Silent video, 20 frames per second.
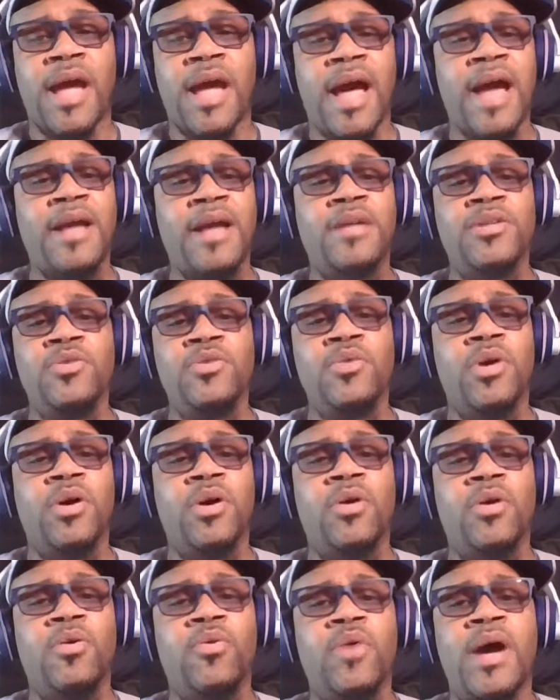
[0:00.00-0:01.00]
I could do a
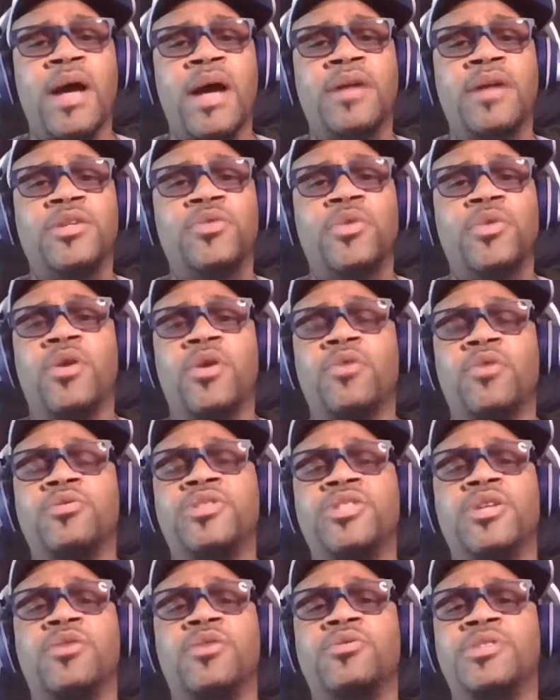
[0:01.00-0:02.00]
whole
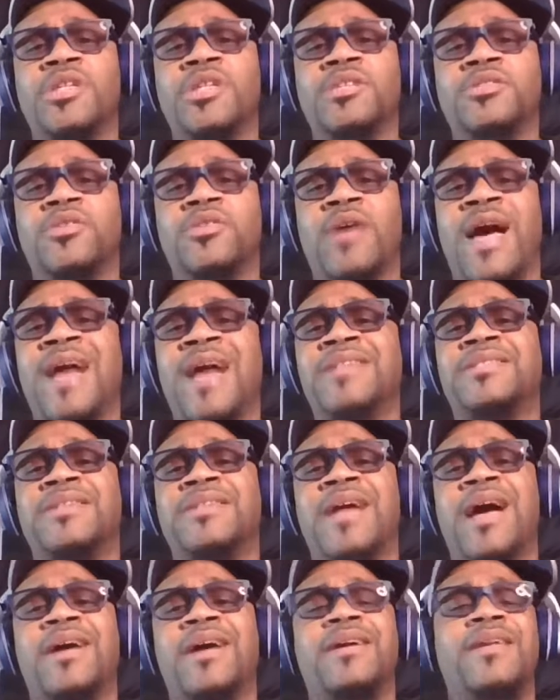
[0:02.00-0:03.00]
show just on,
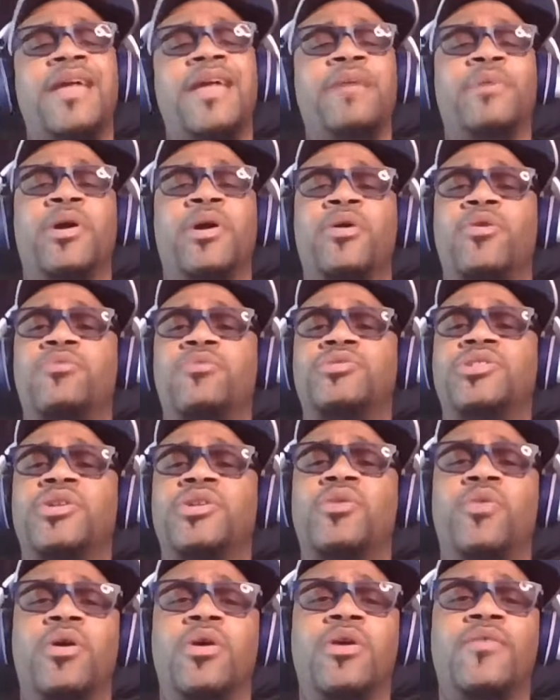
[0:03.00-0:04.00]
I could name a whole
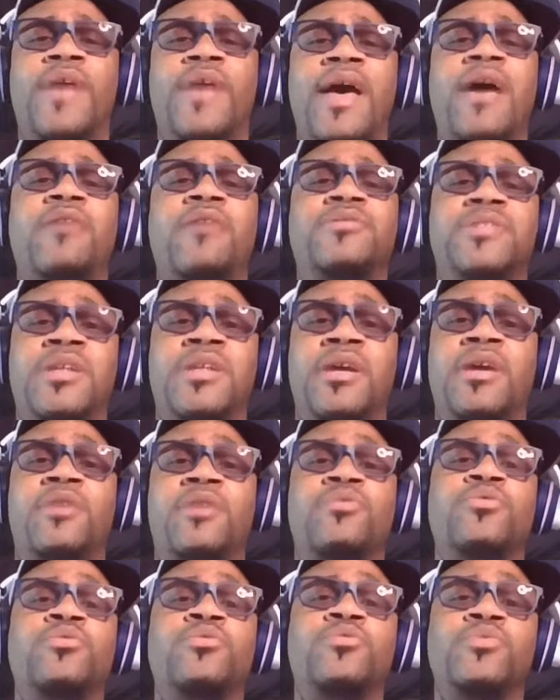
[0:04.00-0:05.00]
show of how Ted
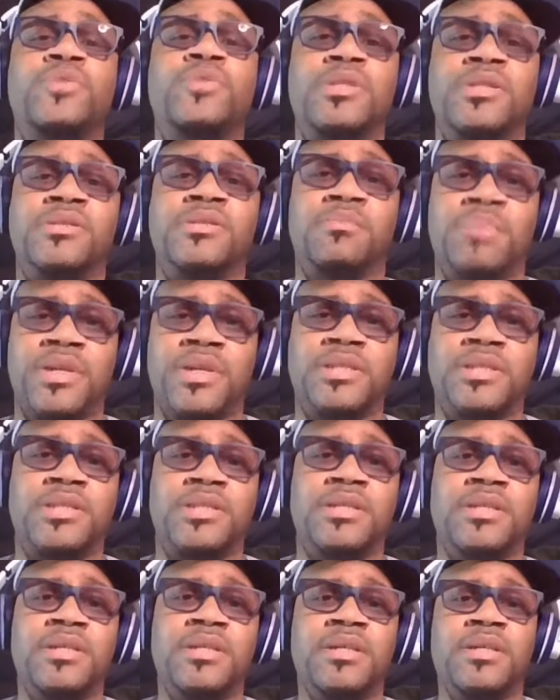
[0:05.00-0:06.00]
Cruz is a bitch,